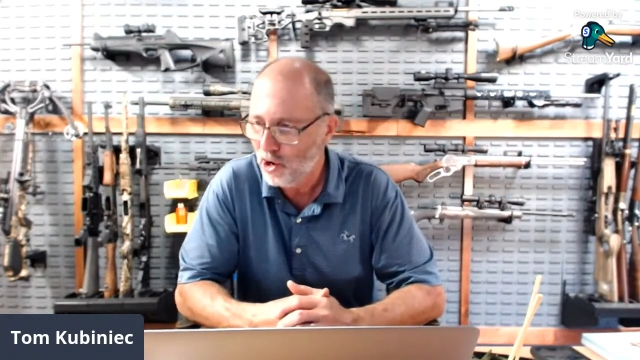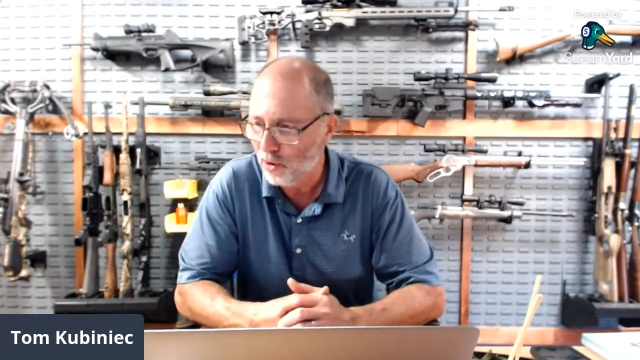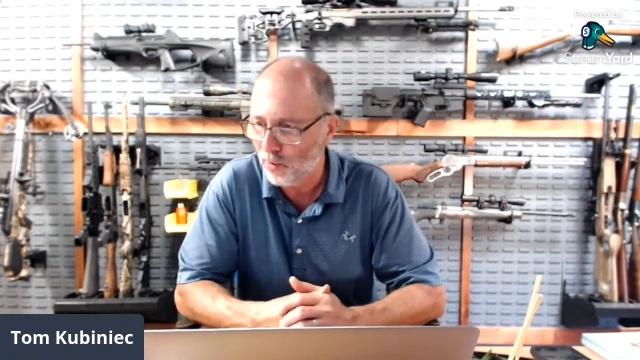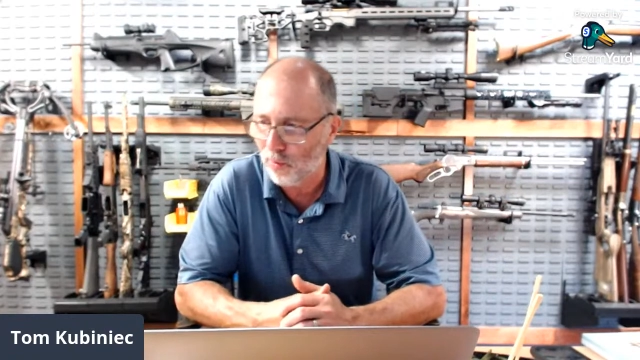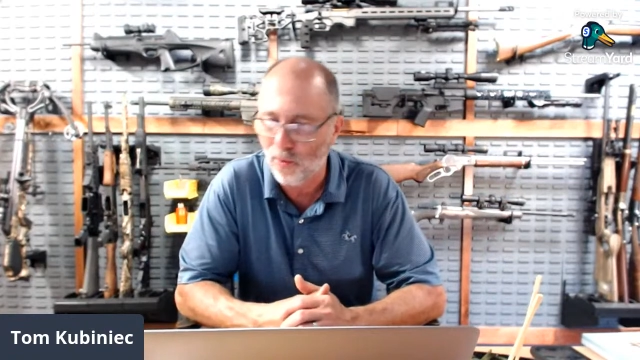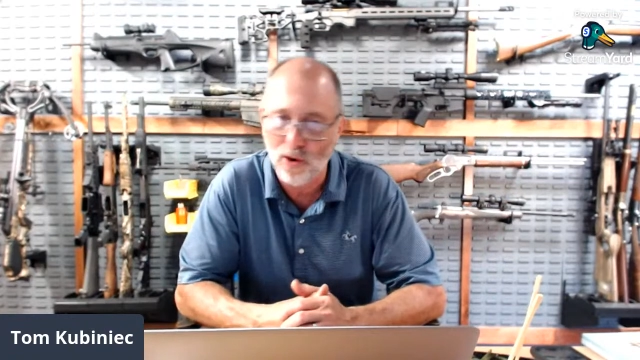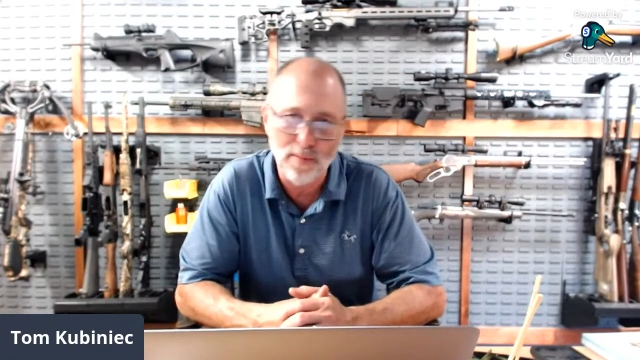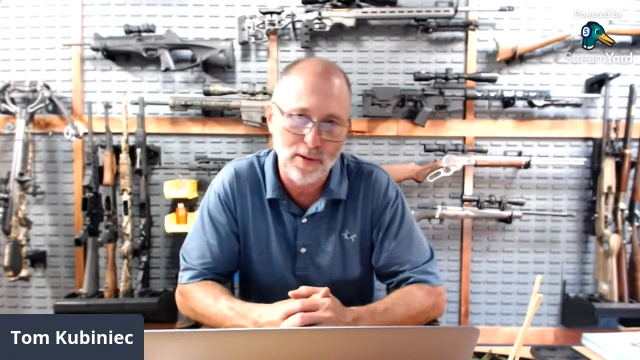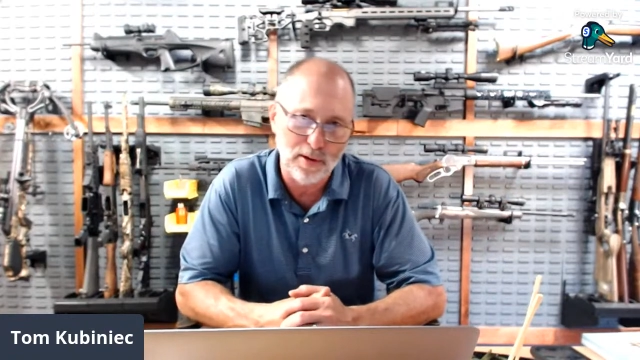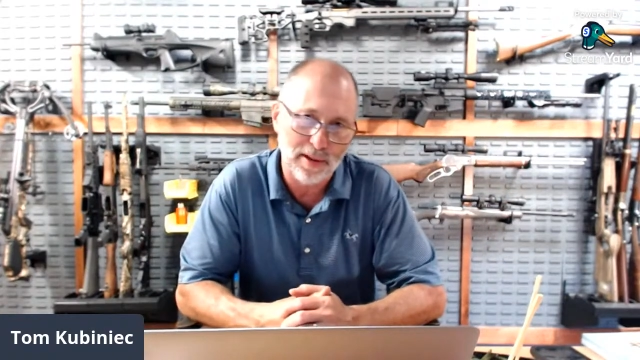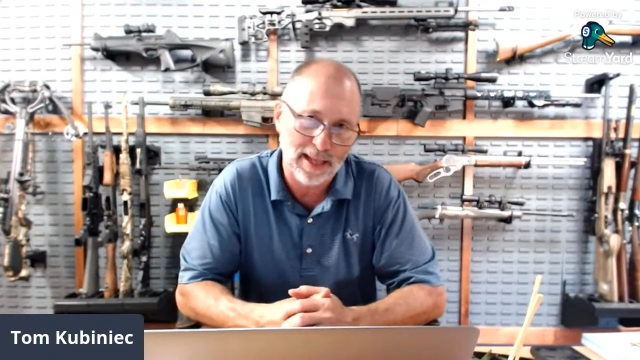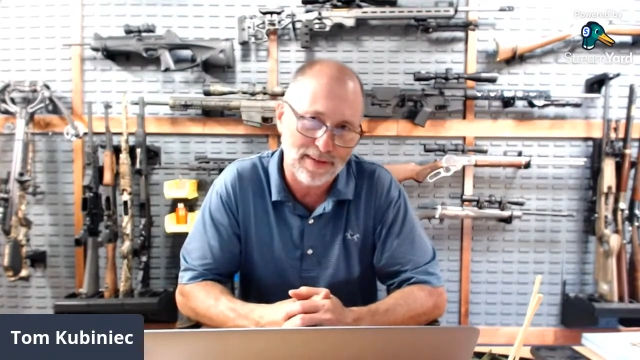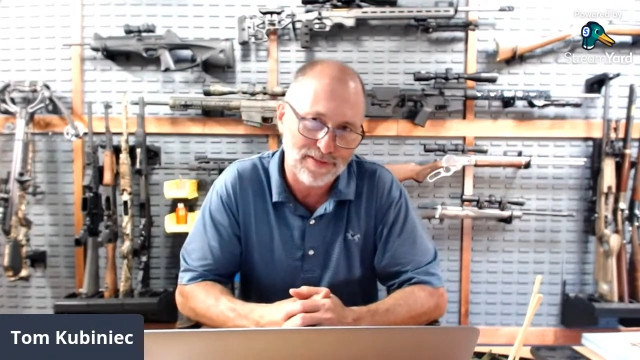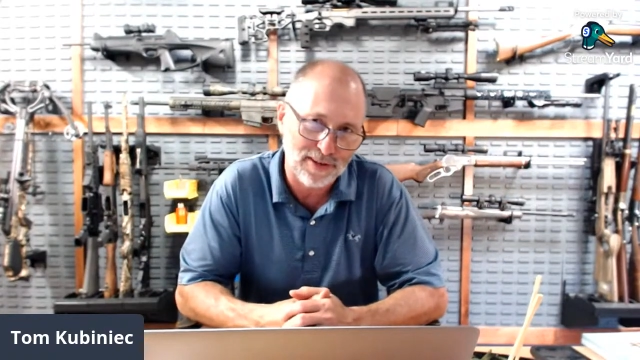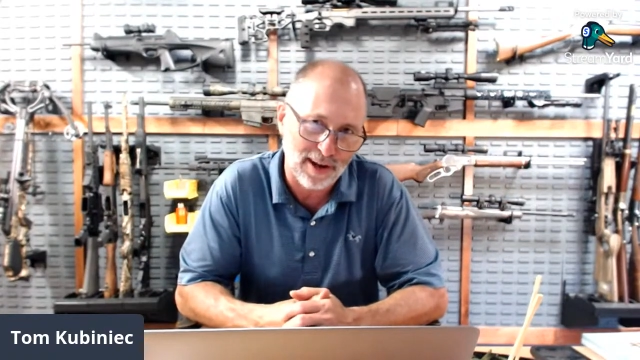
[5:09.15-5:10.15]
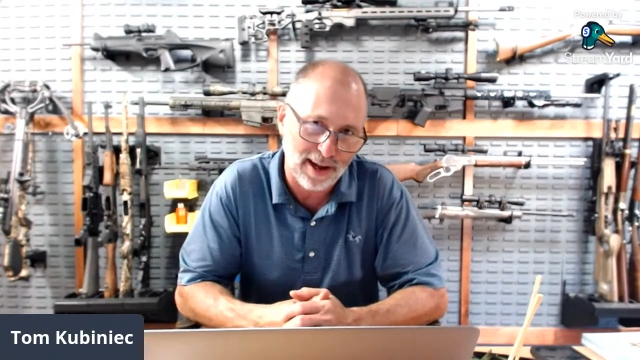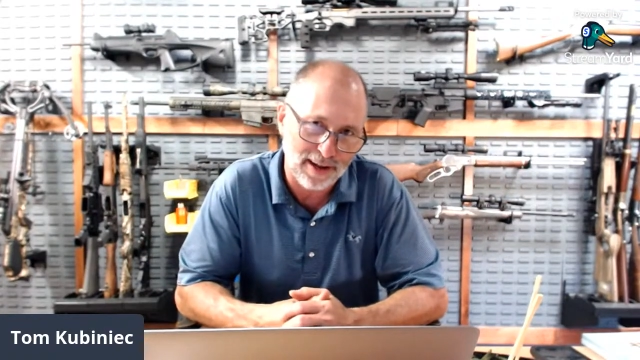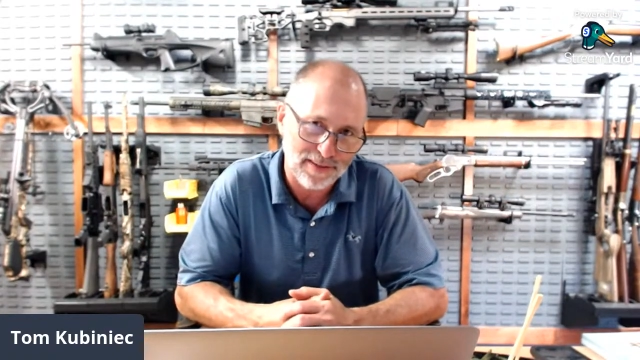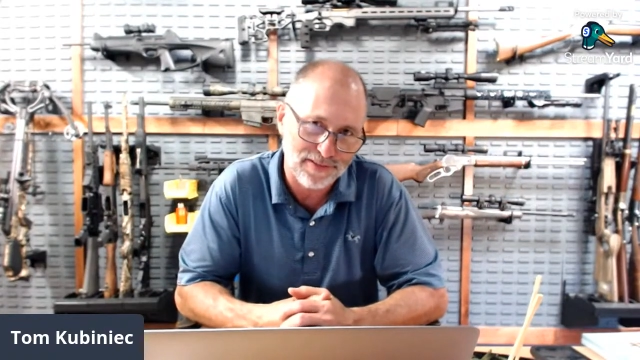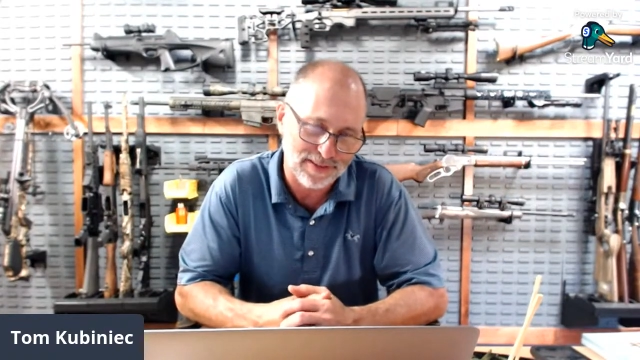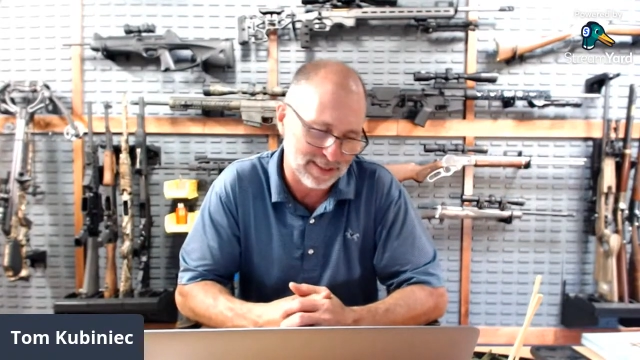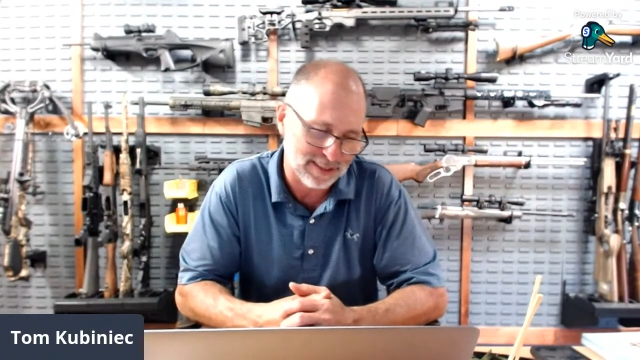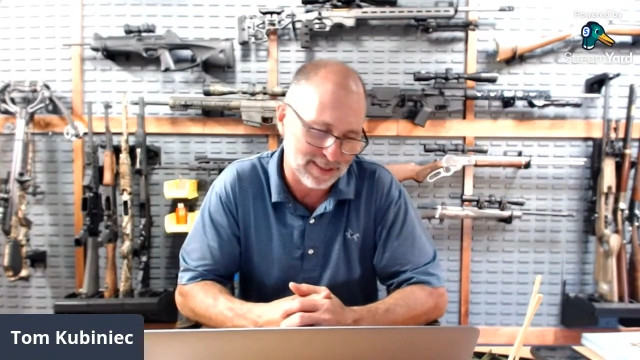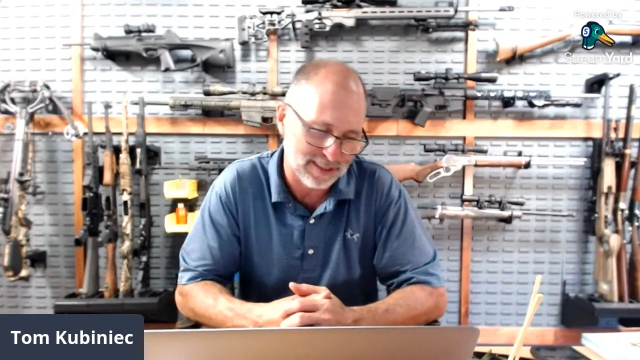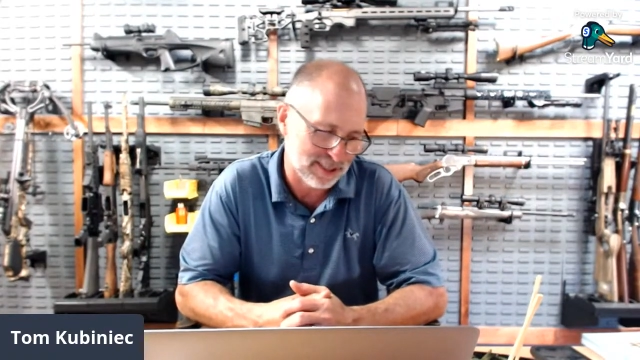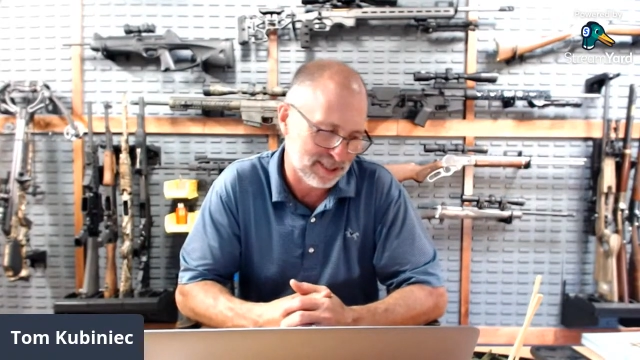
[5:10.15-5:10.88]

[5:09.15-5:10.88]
Cuomo left office.